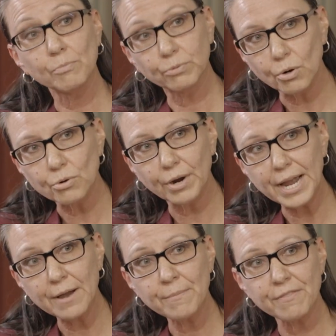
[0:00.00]

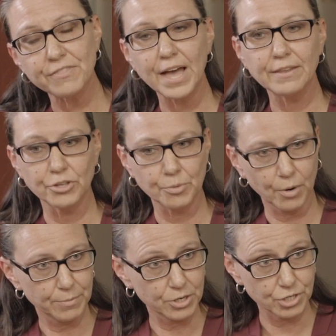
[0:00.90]
program that the
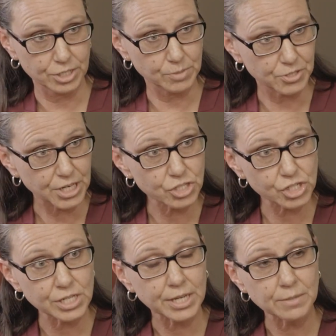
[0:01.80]
Department of
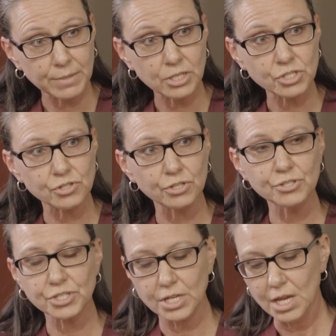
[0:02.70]
Transportation
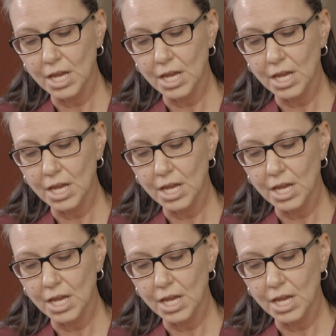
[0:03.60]
administers.